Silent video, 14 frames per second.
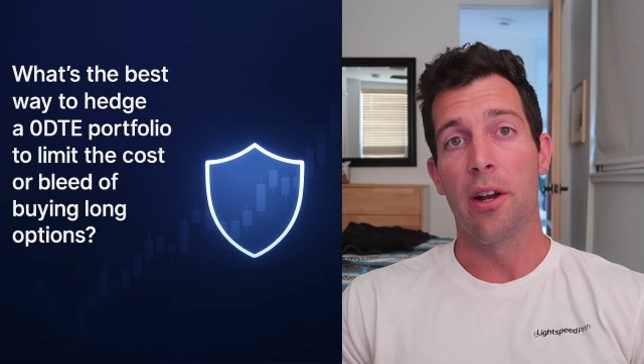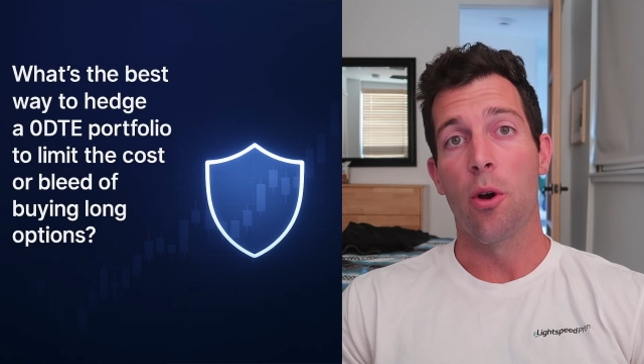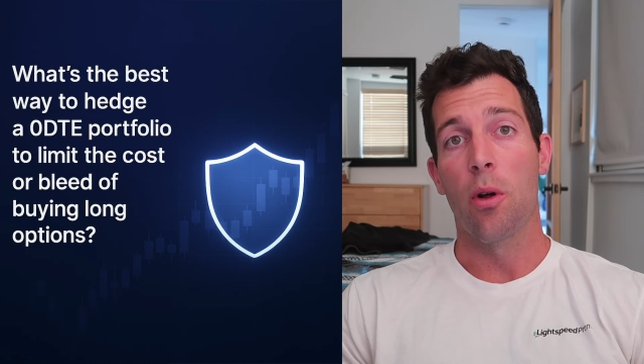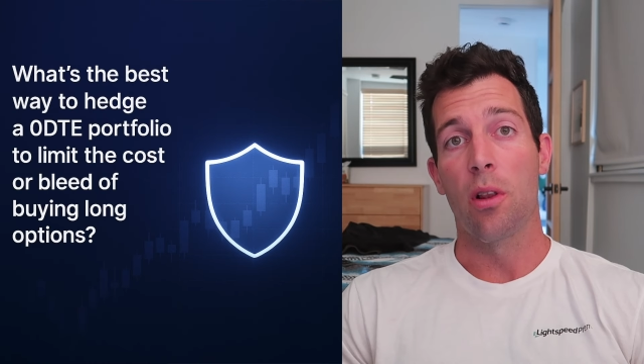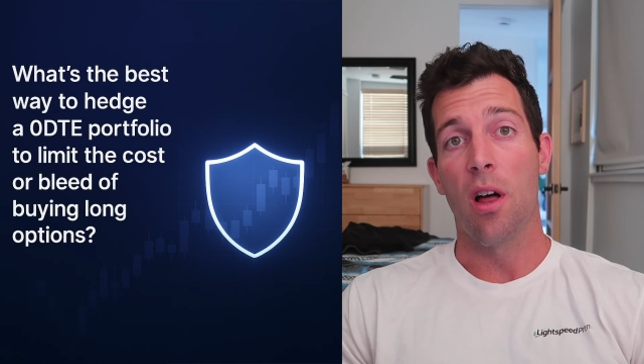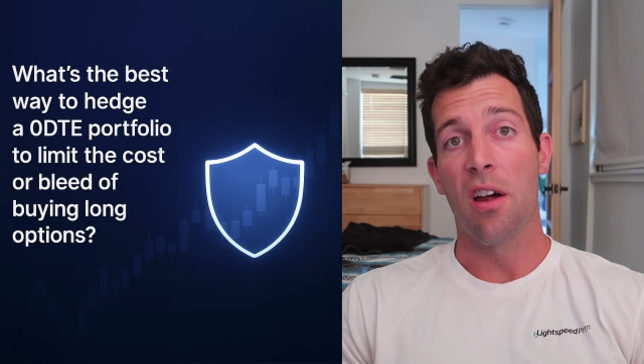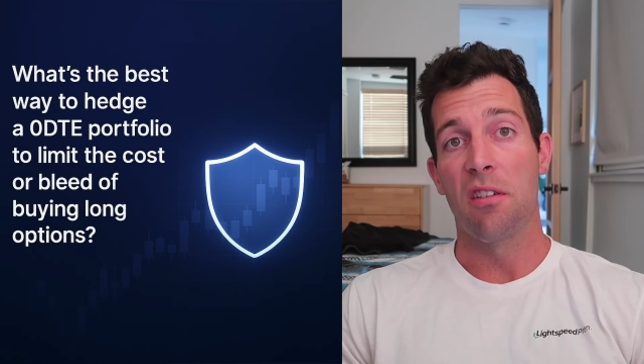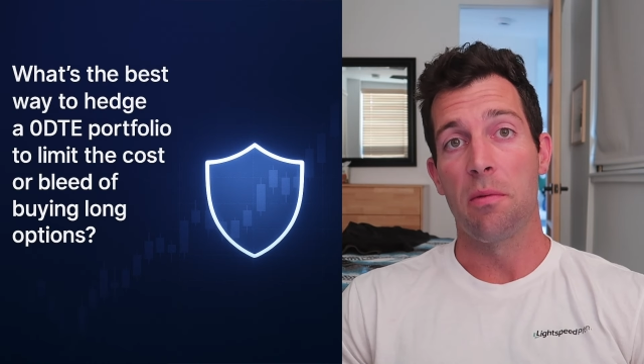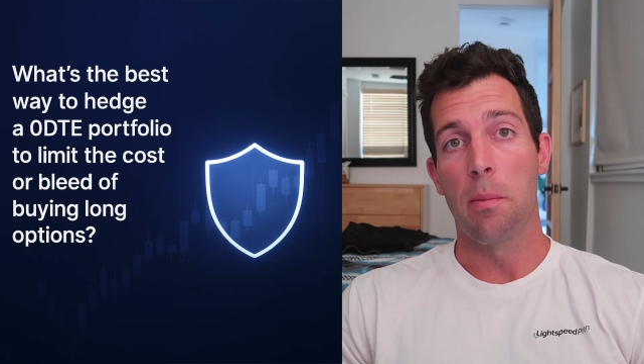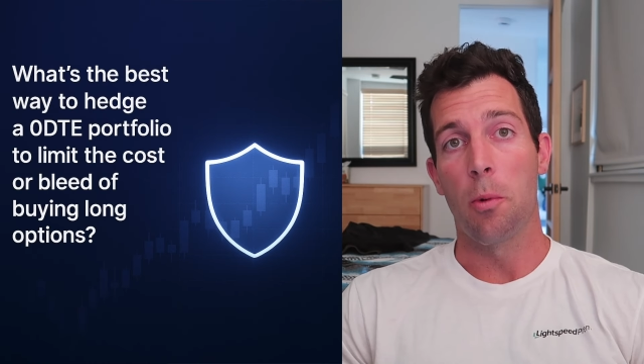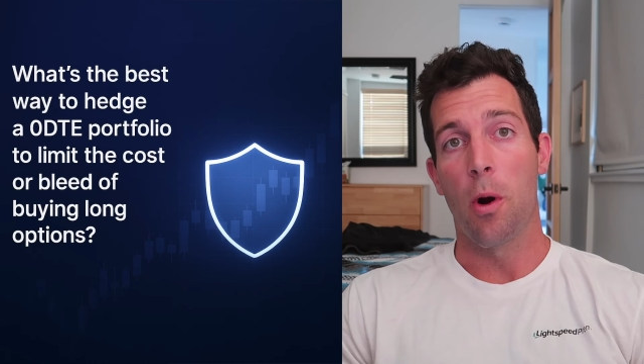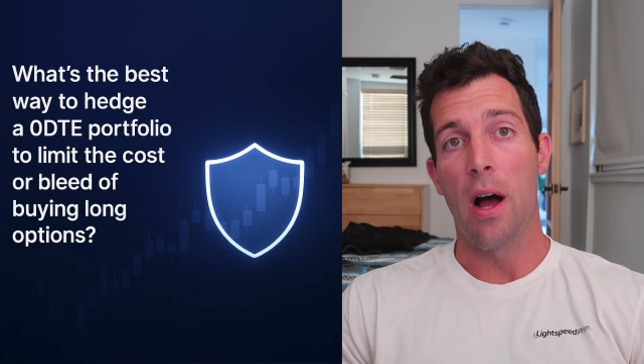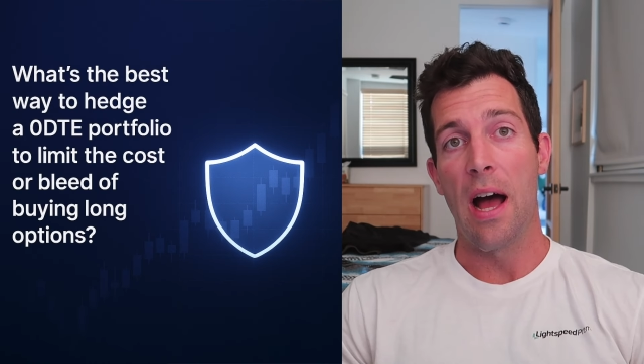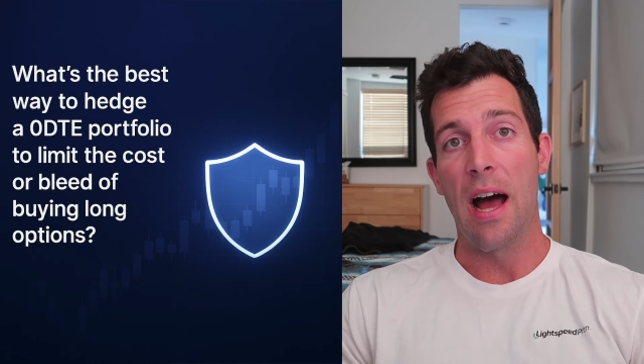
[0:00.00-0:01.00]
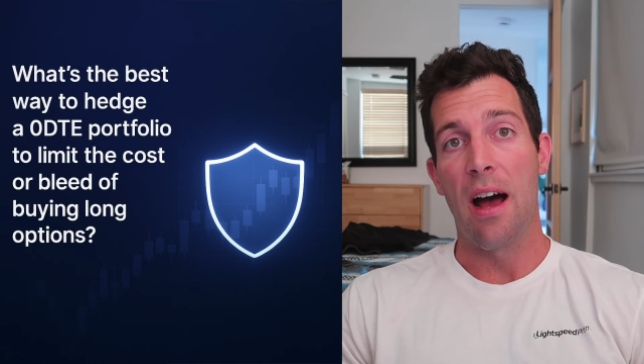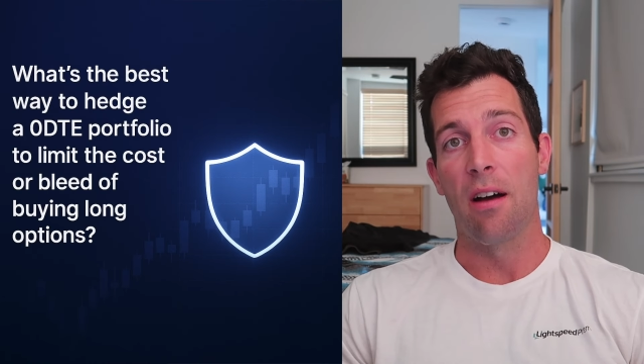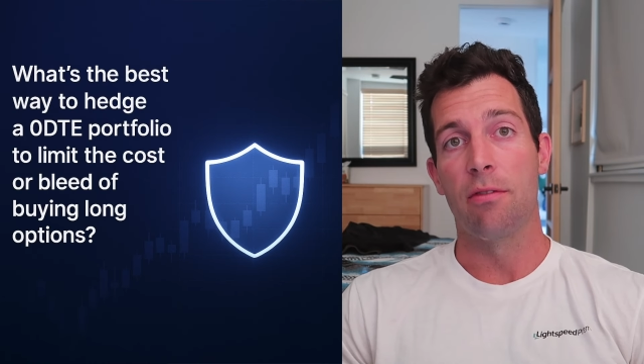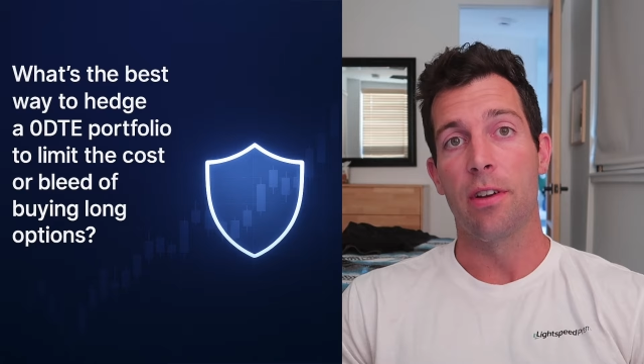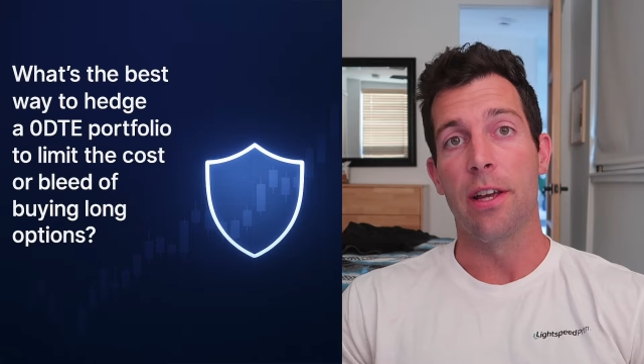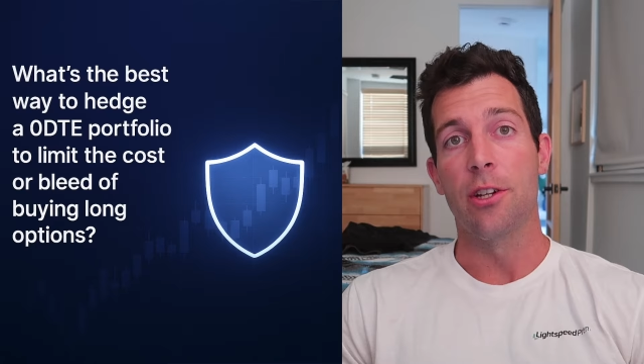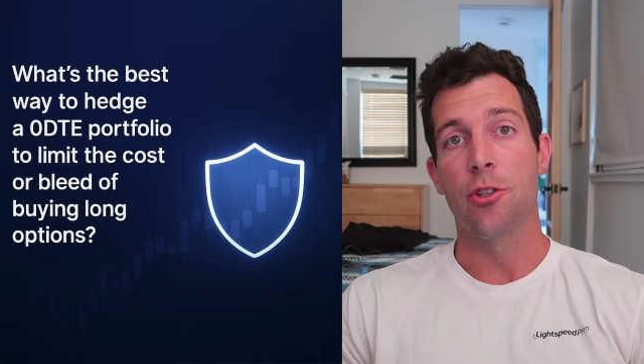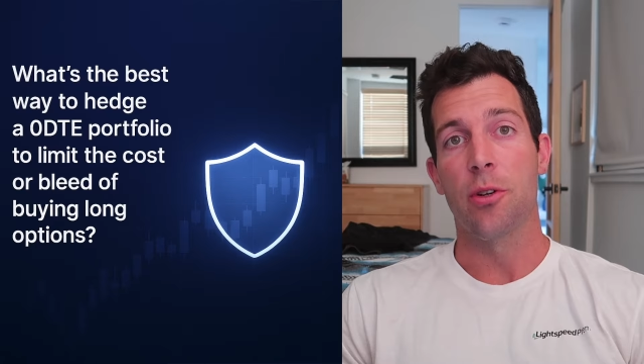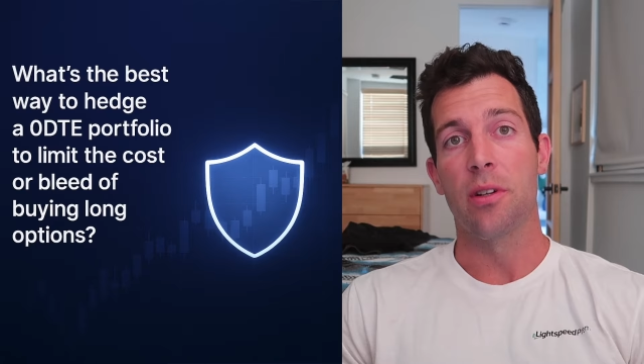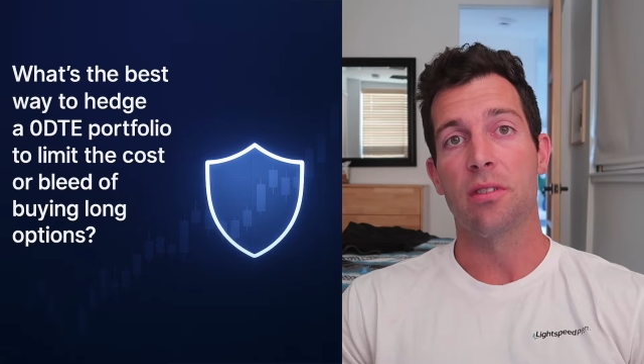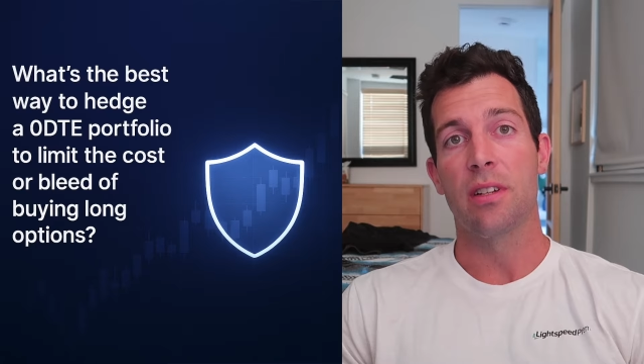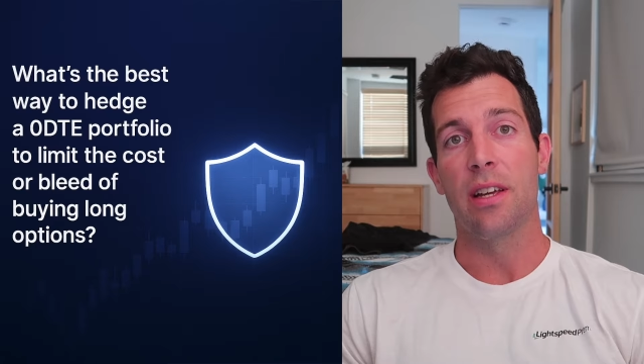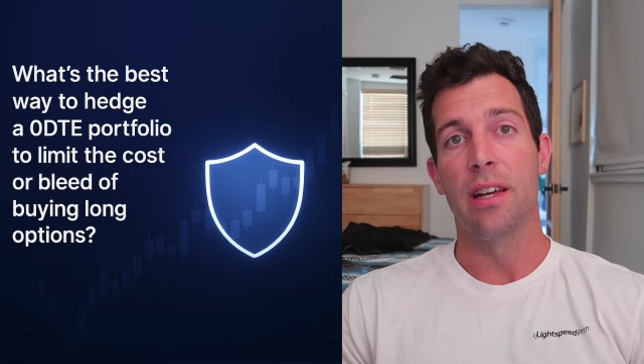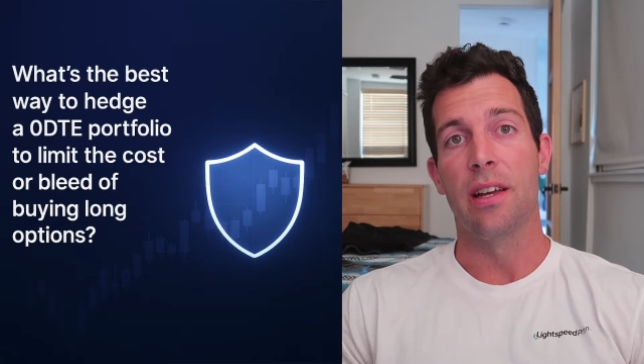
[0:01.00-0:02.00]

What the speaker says: know a lot of people have interest